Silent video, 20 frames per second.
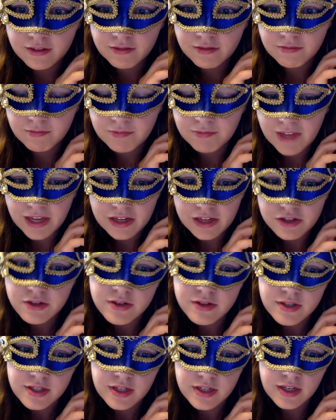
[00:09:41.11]
that
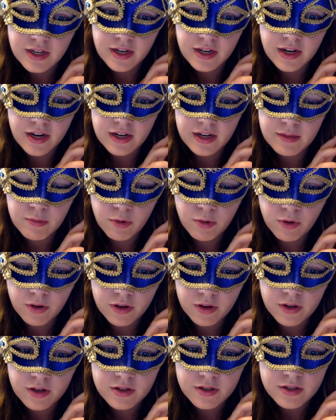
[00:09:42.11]
interested in it
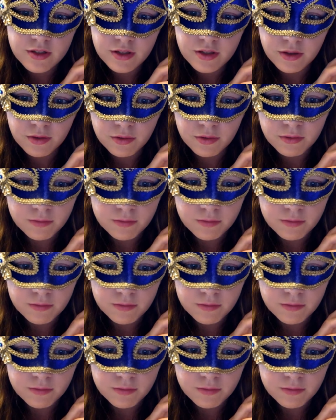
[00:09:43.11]
anymore, so.